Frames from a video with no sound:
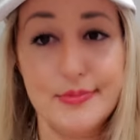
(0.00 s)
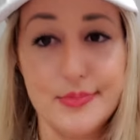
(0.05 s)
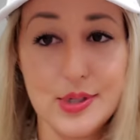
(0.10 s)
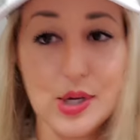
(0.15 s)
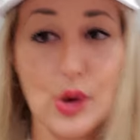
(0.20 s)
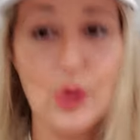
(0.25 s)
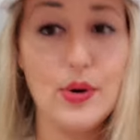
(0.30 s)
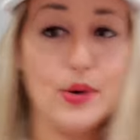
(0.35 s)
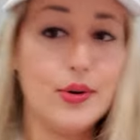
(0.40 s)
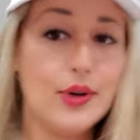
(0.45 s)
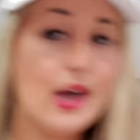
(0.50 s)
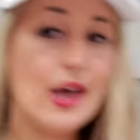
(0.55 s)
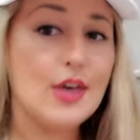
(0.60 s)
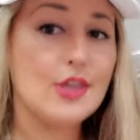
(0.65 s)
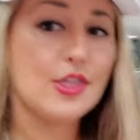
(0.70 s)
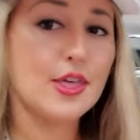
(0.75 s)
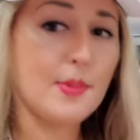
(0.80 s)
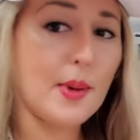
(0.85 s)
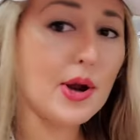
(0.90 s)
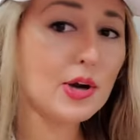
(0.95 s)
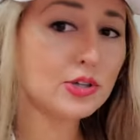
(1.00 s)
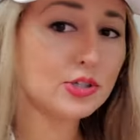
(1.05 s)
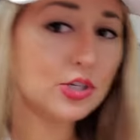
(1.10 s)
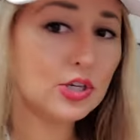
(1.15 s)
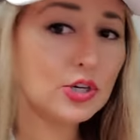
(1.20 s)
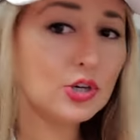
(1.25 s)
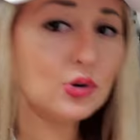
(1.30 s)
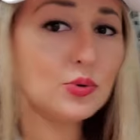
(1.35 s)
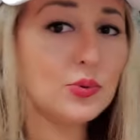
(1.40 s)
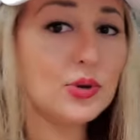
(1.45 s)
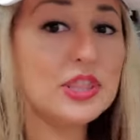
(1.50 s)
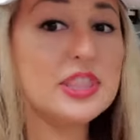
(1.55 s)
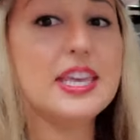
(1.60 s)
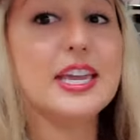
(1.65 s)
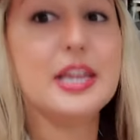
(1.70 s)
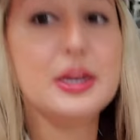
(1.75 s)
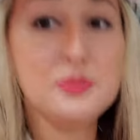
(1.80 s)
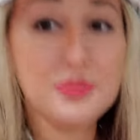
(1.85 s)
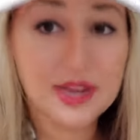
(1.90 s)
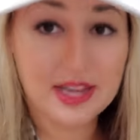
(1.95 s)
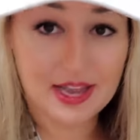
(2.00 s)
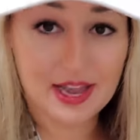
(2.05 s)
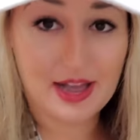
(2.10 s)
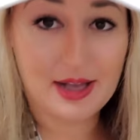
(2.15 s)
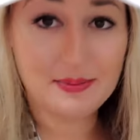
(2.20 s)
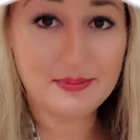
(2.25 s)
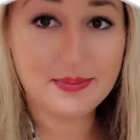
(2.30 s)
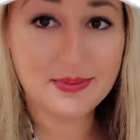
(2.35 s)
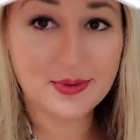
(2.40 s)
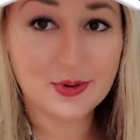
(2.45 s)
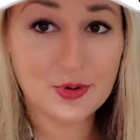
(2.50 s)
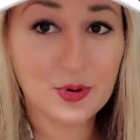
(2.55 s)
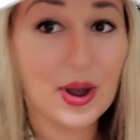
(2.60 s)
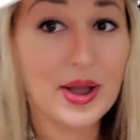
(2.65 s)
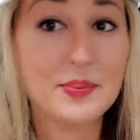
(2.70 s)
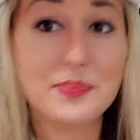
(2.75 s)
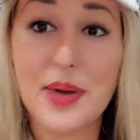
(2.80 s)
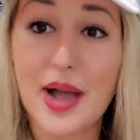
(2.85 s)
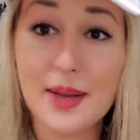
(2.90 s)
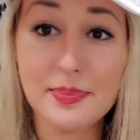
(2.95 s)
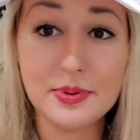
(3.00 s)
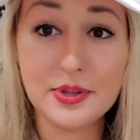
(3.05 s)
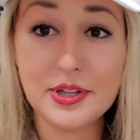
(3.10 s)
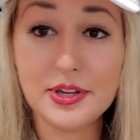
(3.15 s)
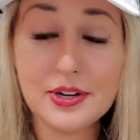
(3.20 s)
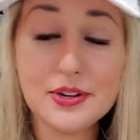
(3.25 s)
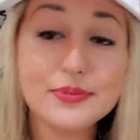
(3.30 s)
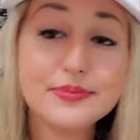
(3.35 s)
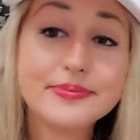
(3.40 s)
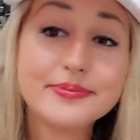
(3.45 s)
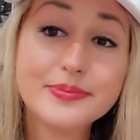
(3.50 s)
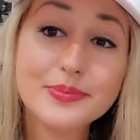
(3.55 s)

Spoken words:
So the Mark II would then become quite popular